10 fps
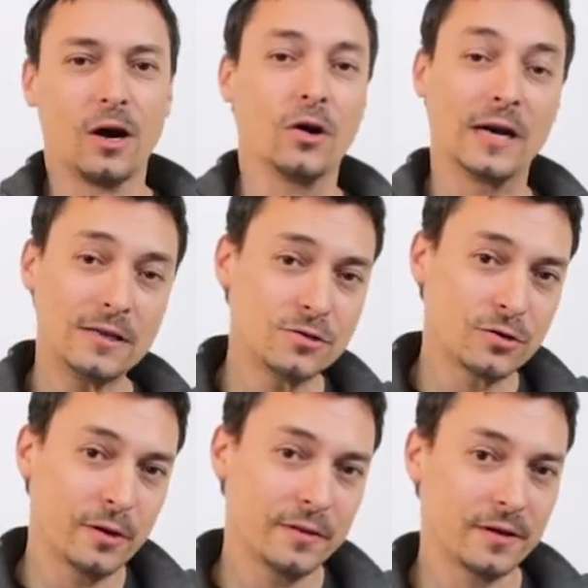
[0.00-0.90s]
On
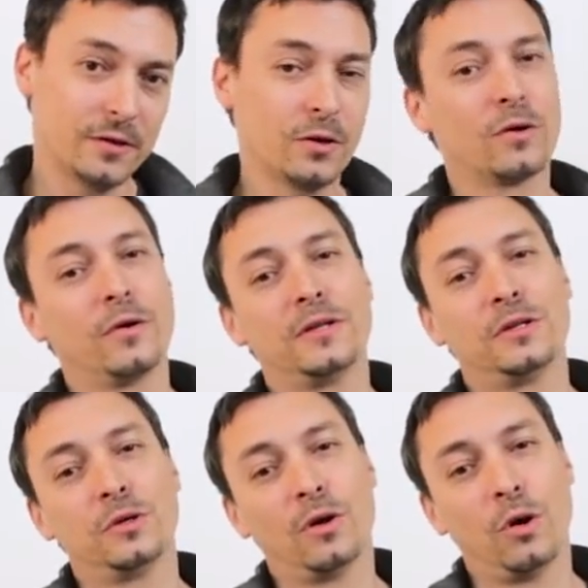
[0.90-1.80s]
Android, you're going
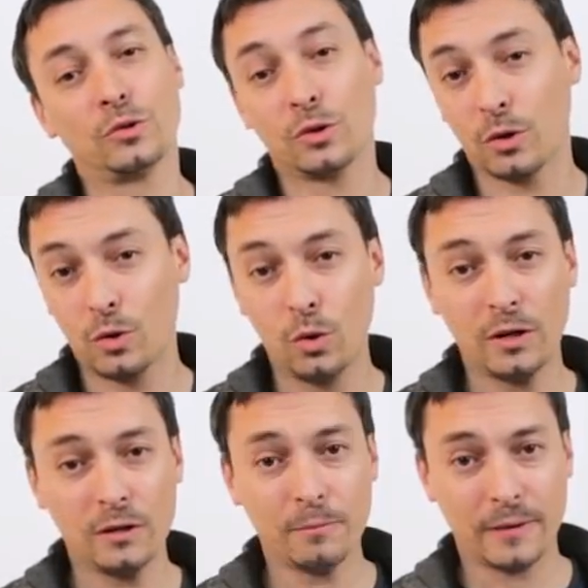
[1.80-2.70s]
to go to
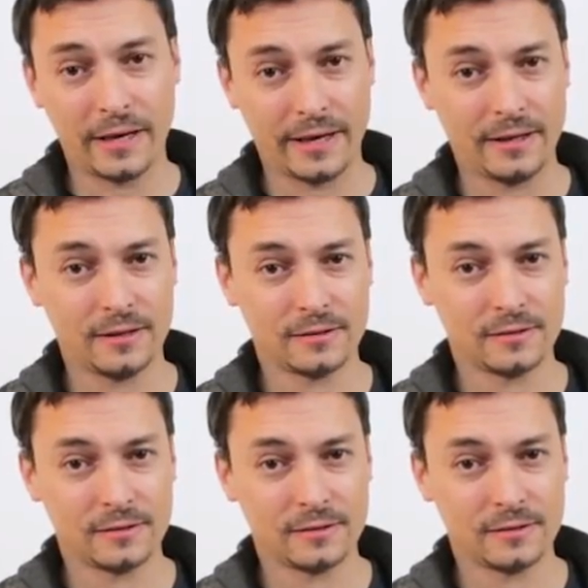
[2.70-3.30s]
Google Play,